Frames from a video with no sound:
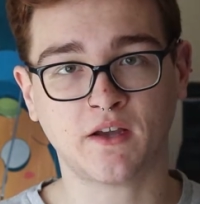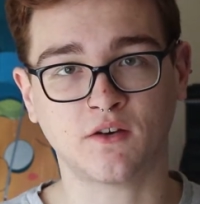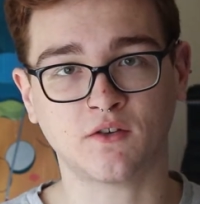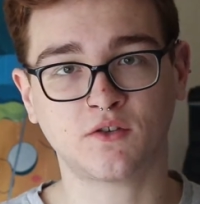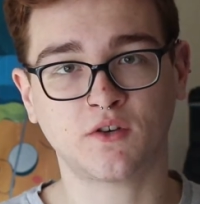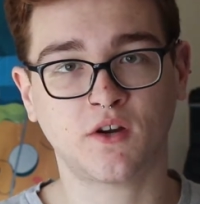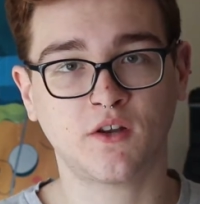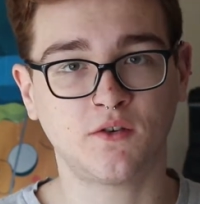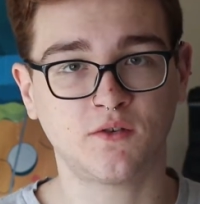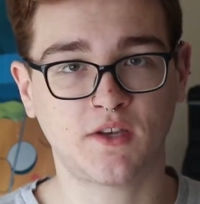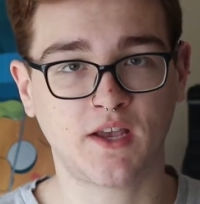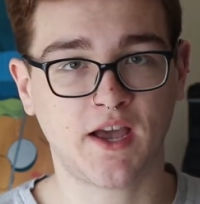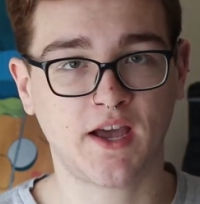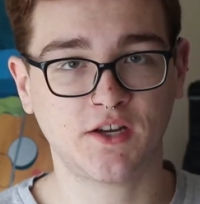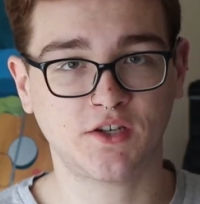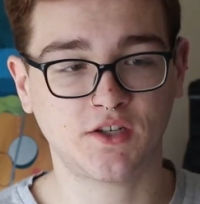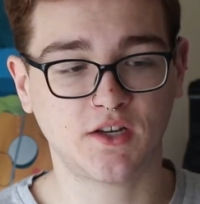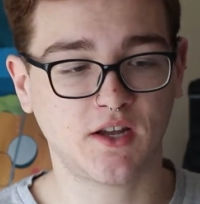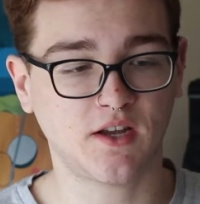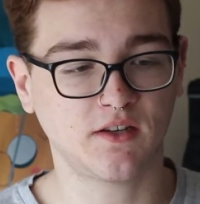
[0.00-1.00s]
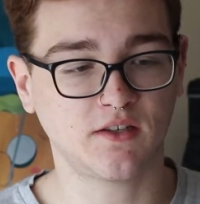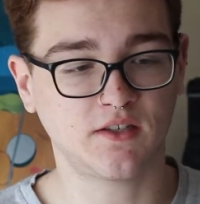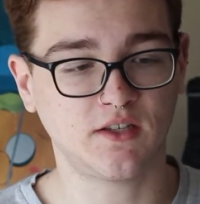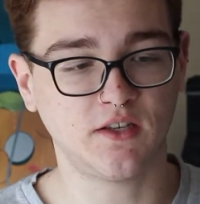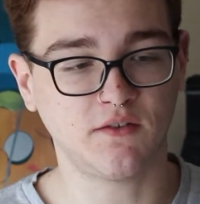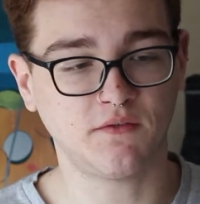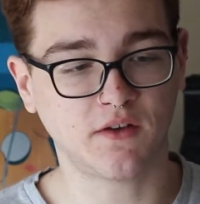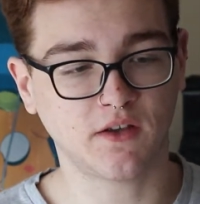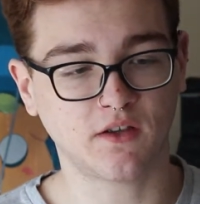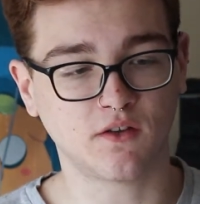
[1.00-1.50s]
I'll try to use hashtags, see
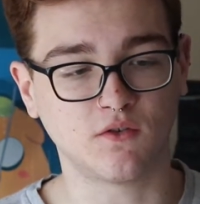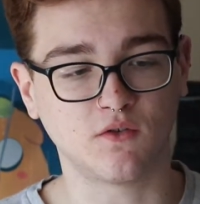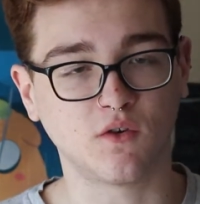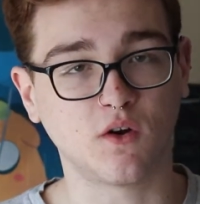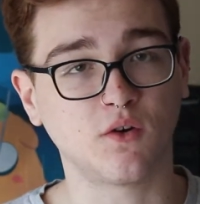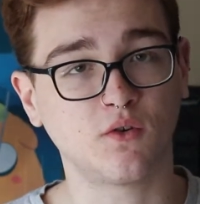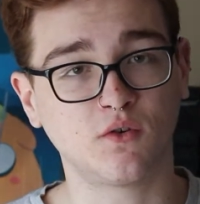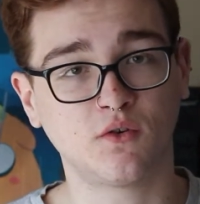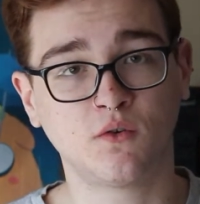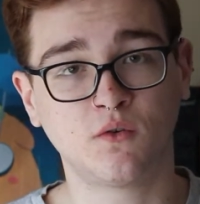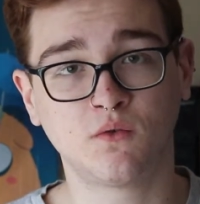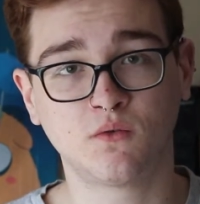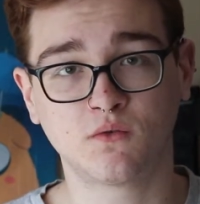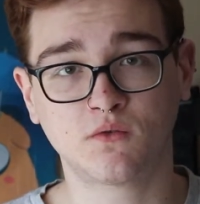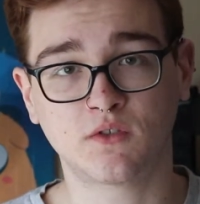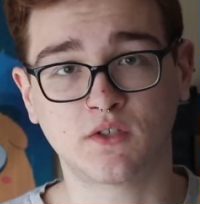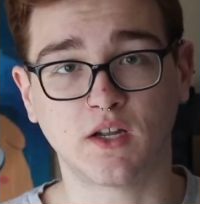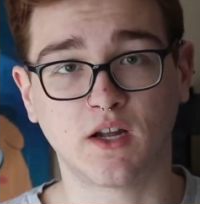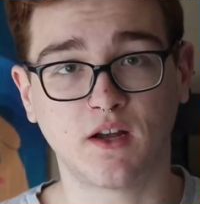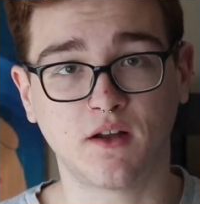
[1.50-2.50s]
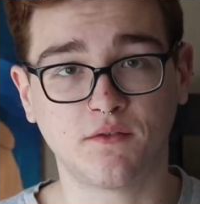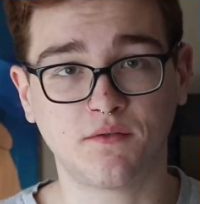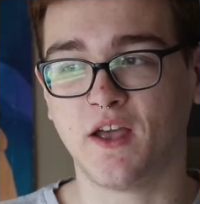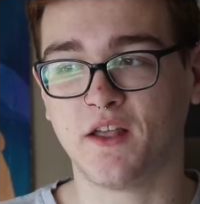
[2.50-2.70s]
if I can grow stuff.